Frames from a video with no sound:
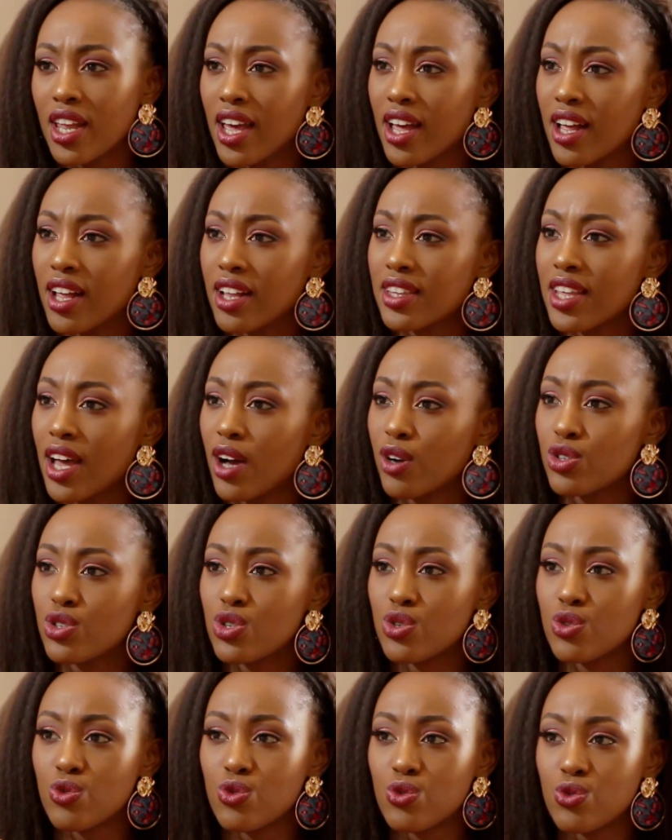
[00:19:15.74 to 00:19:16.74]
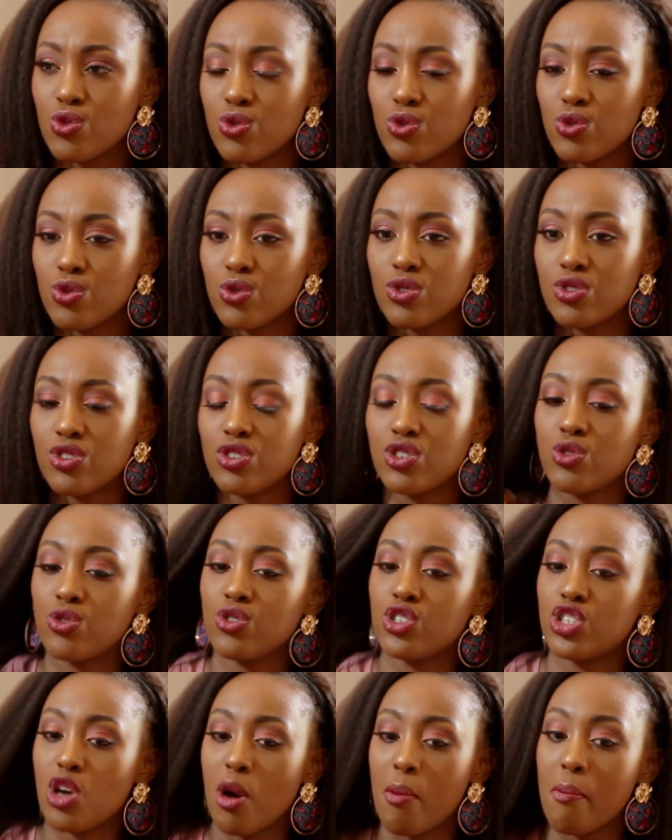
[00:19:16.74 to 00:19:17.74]
health, how to
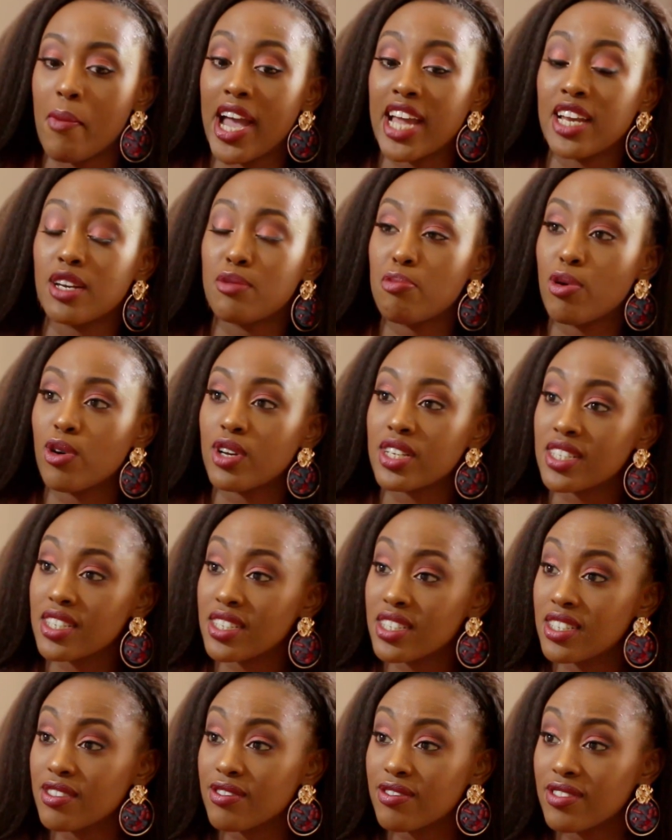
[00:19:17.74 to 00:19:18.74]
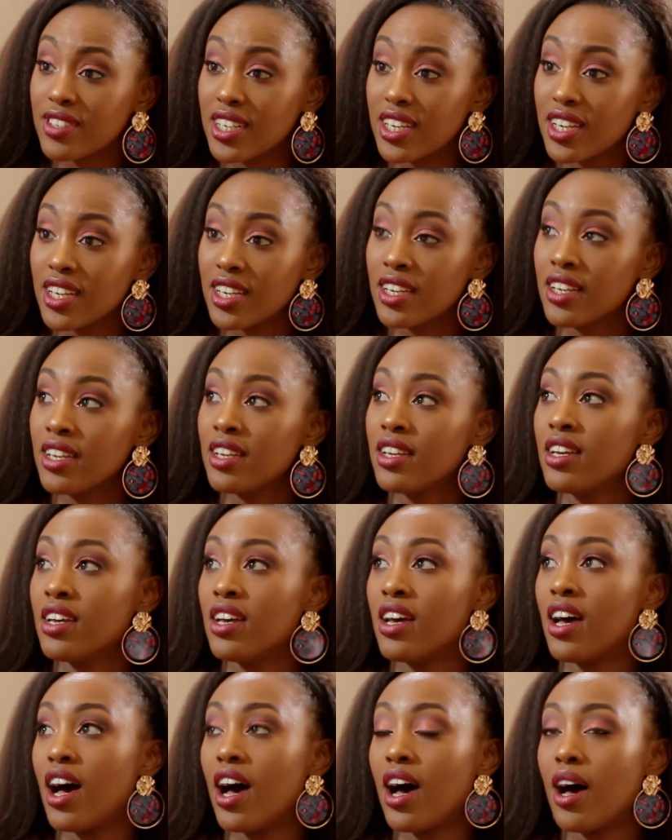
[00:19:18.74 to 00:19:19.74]
use your mind positively,
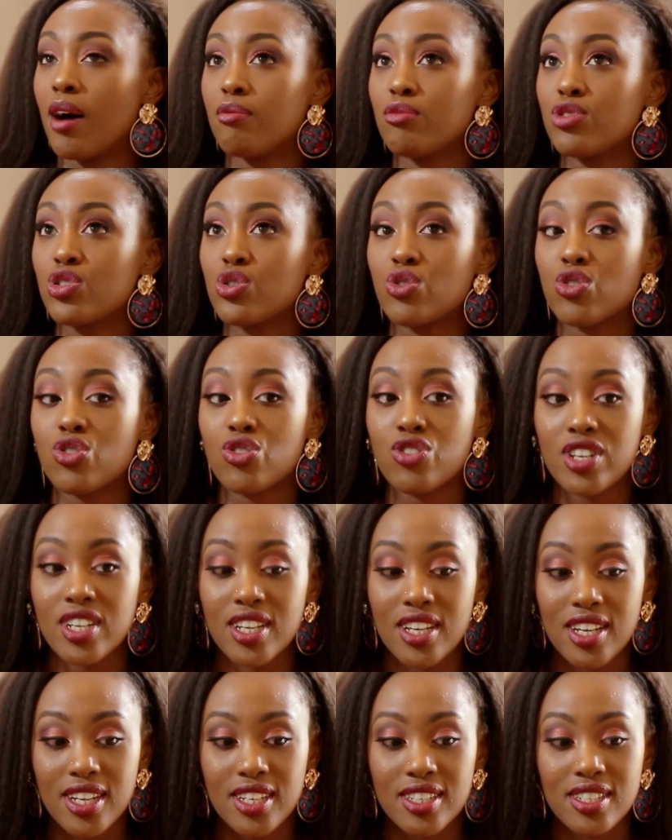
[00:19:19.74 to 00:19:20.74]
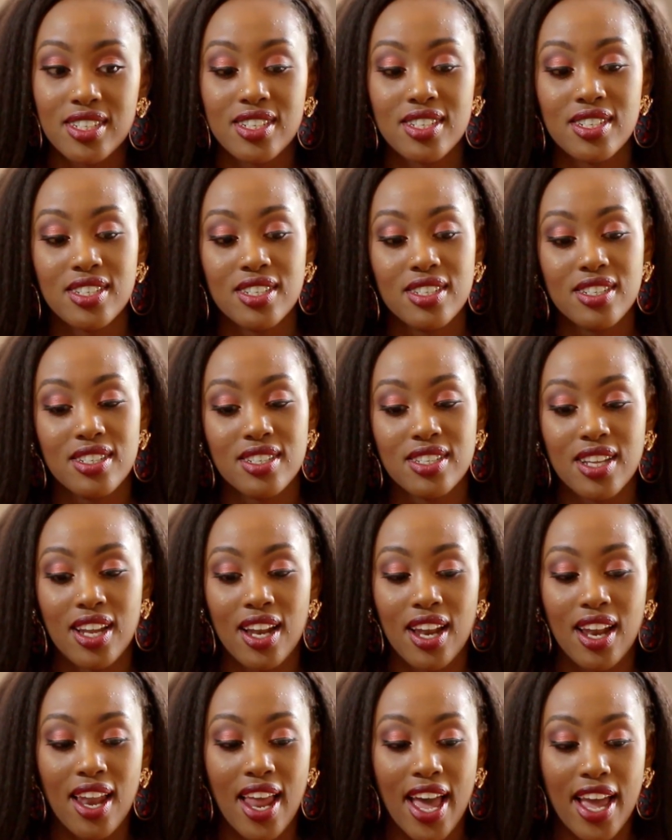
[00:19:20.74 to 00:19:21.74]
to create the
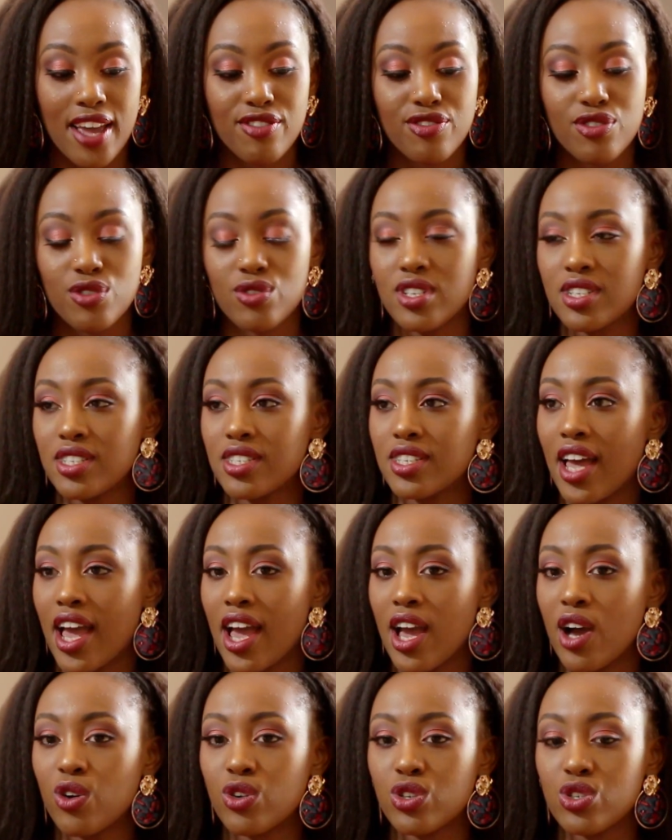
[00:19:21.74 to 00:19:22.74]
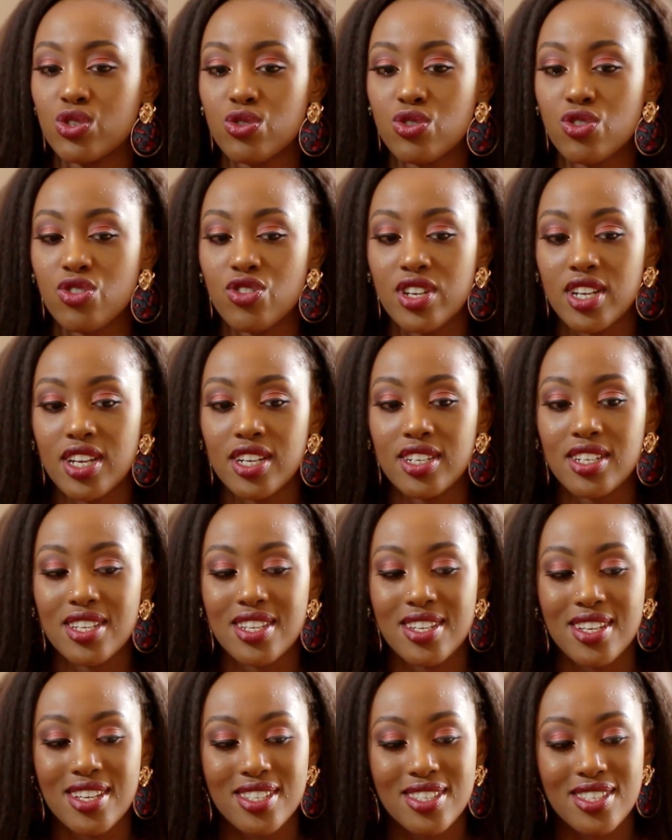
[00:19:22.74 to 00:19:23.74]
life you desire, or to create
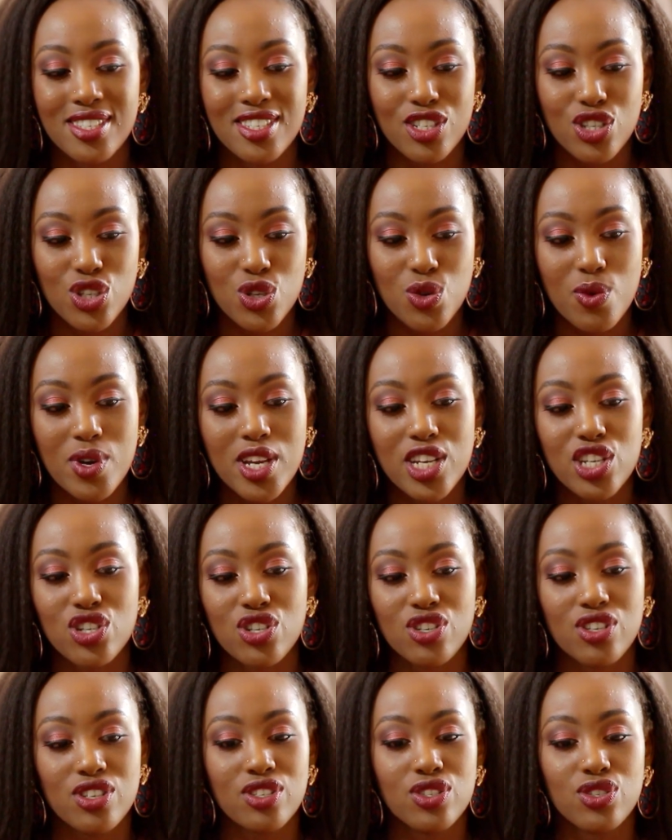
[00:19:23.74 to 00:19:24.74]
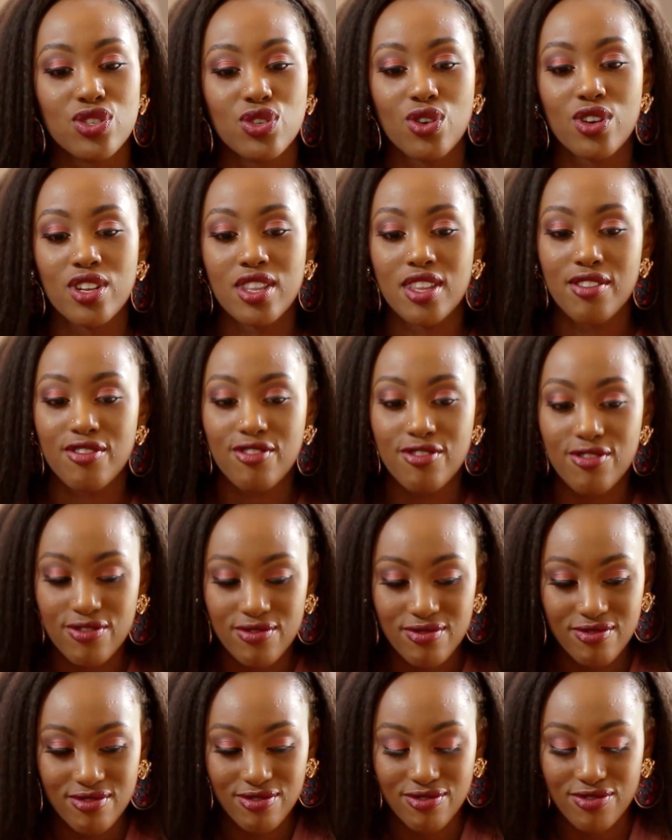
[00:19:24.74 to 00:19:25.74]
the situations or the
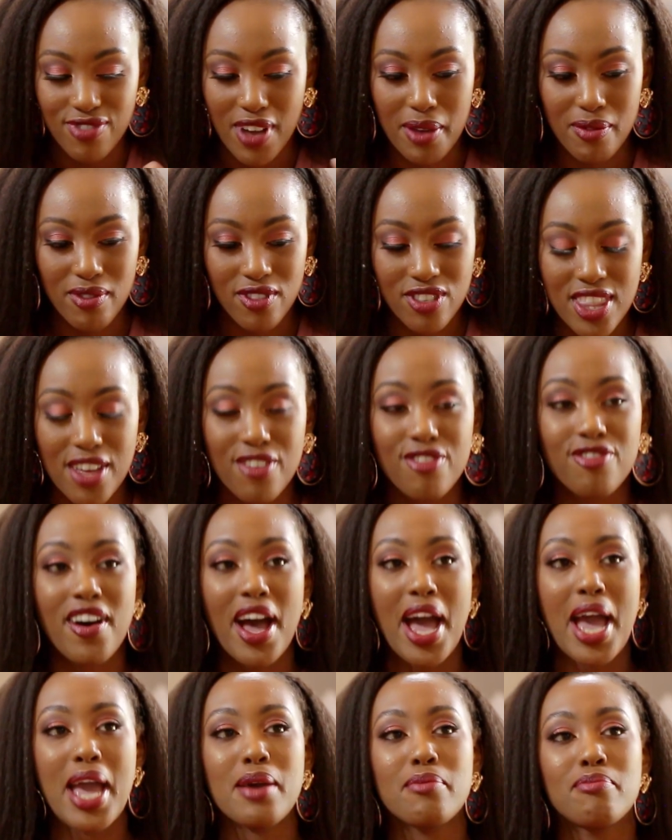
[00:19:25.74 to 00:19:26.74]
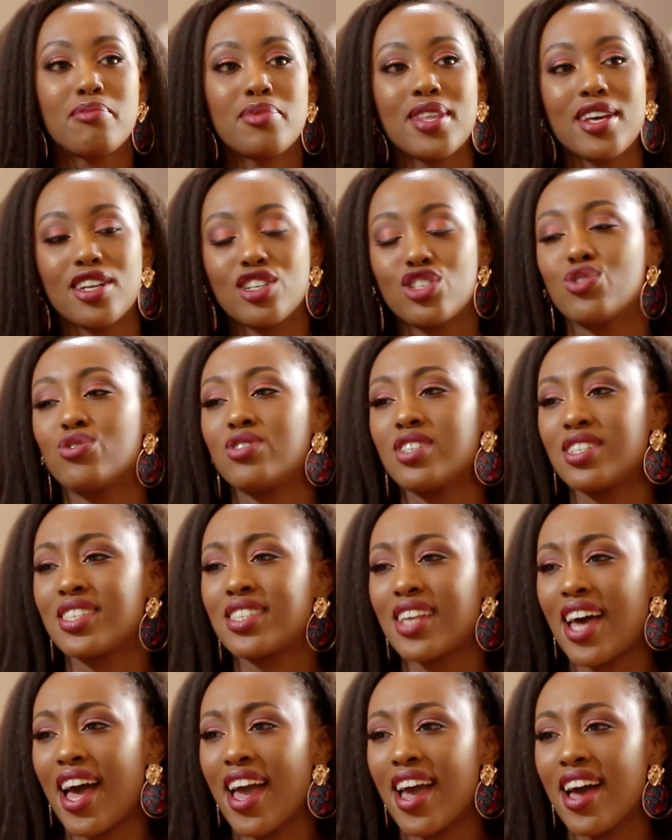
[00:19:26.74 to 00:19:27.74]
vibe that you
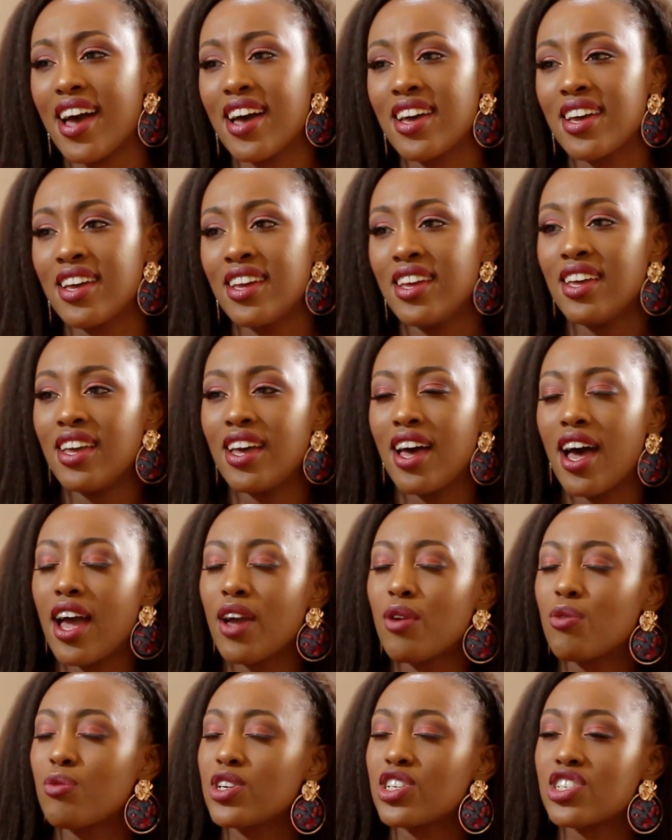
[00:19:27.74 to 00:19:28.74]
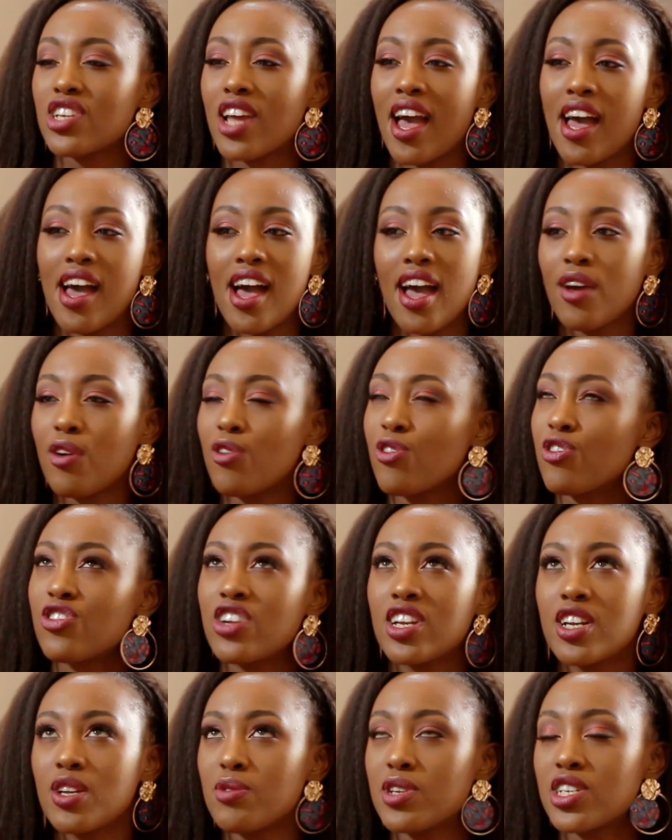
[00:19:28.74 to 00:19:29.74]
desire. I
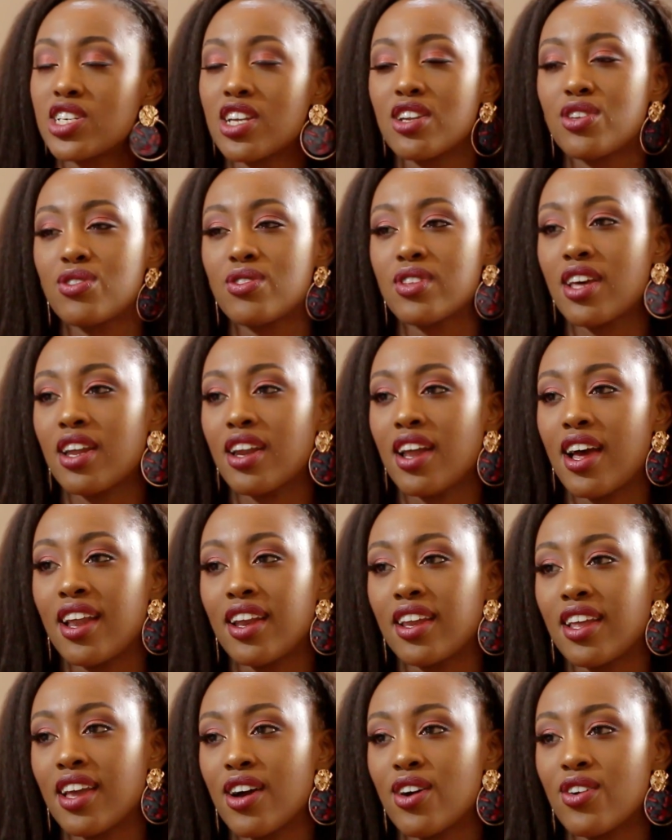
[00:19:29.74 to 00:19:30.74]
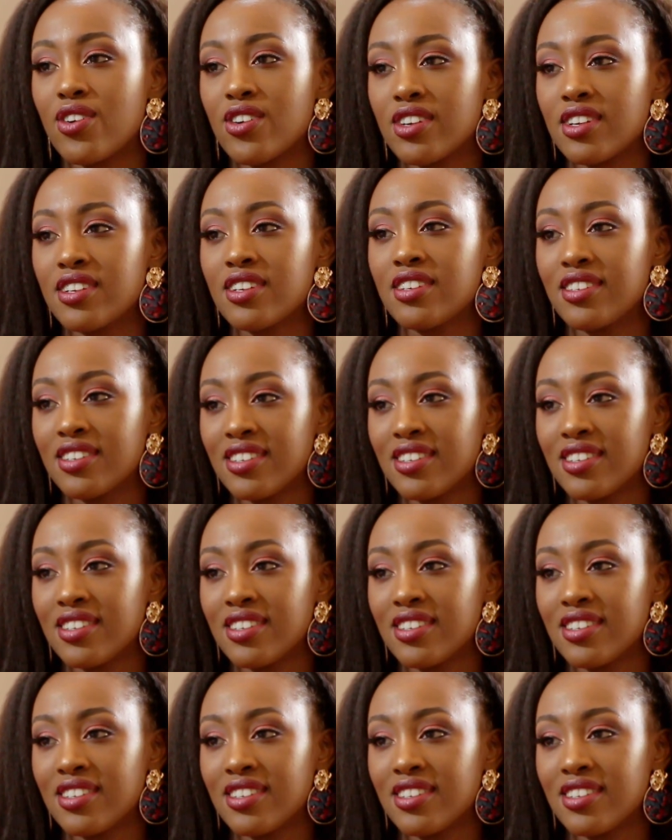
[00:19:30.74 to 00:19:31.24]
really wish I knew that earlier on.